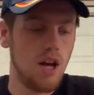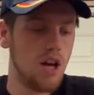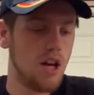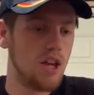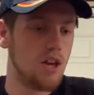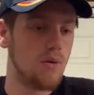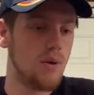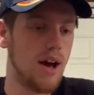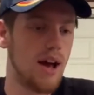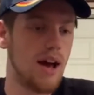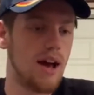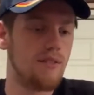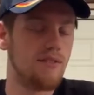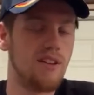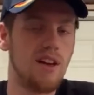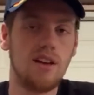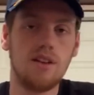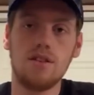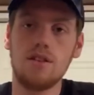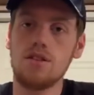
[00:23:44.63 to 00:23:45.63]
You have
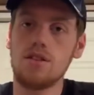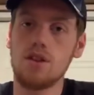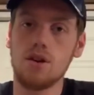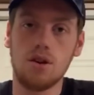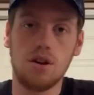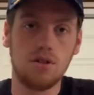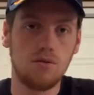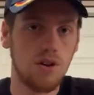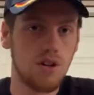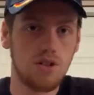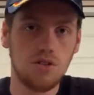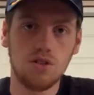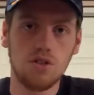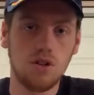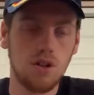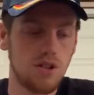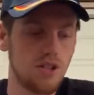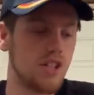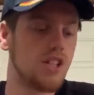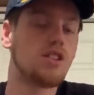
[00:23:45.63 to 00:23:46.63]
the original
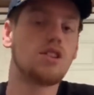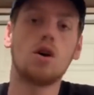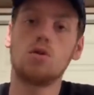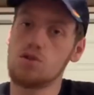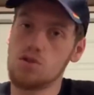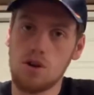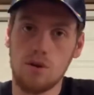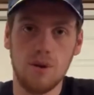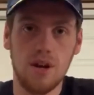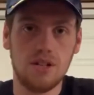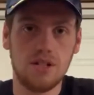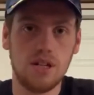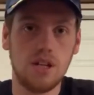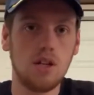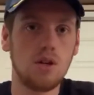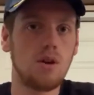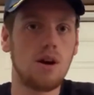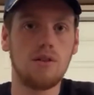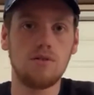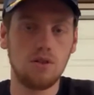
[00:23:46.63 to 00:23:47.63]
trilogy, those are amazing.
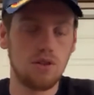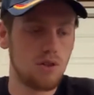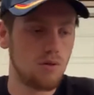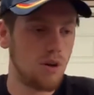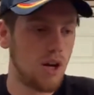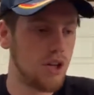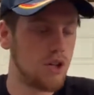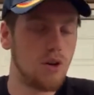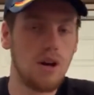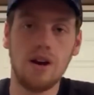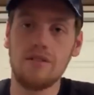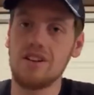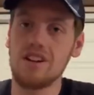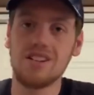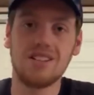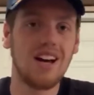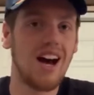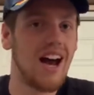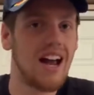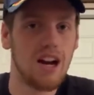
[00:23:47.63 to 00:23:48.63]
You have those to watch. You have an
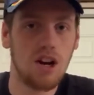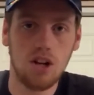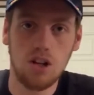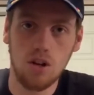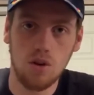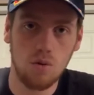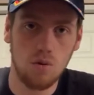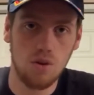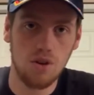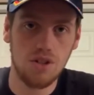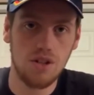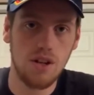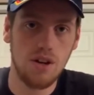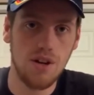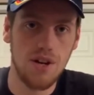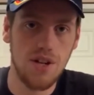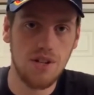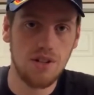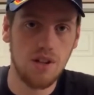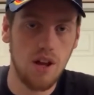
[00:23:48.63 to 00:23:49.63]
entire Clone Wars
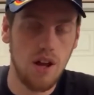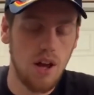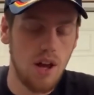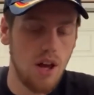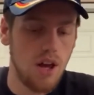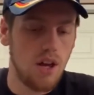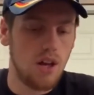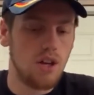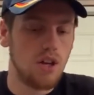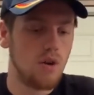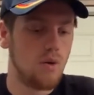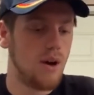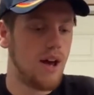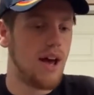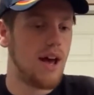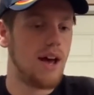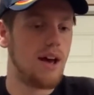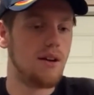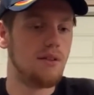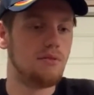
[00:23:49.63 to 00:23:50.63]
series. You
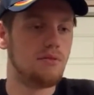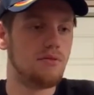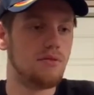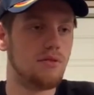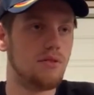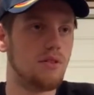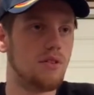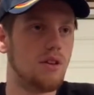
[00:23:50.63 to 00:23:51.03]
have